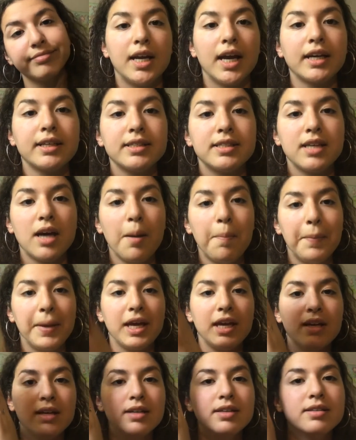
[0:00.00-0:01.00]
Next up
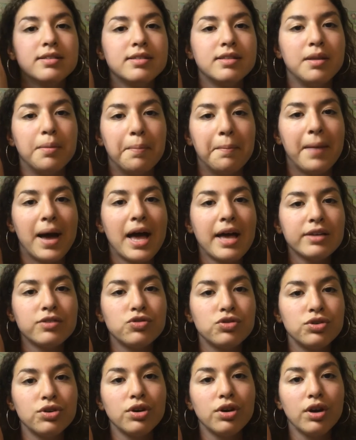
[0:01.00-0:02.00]
is The
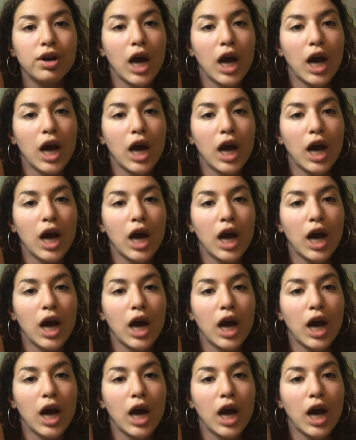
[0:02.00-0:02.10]
Master